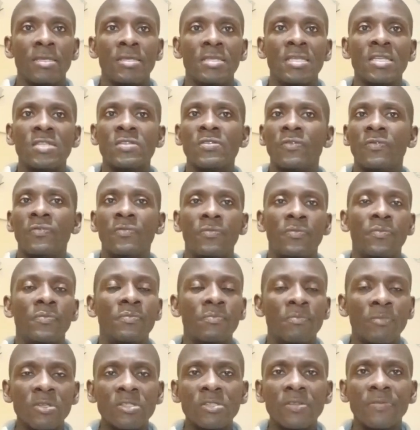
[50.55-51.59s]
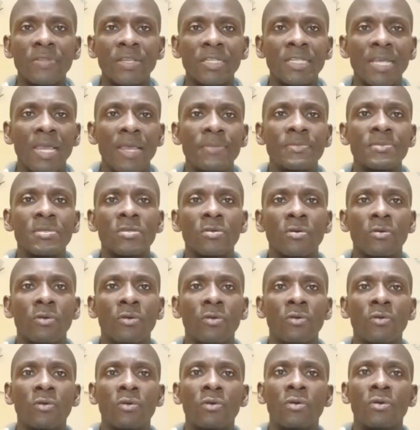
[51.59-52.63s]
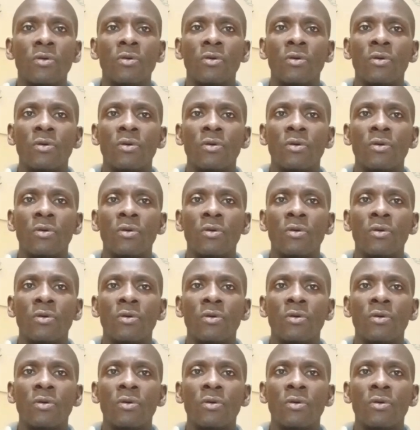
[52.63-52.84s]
Yes, so most of the times, or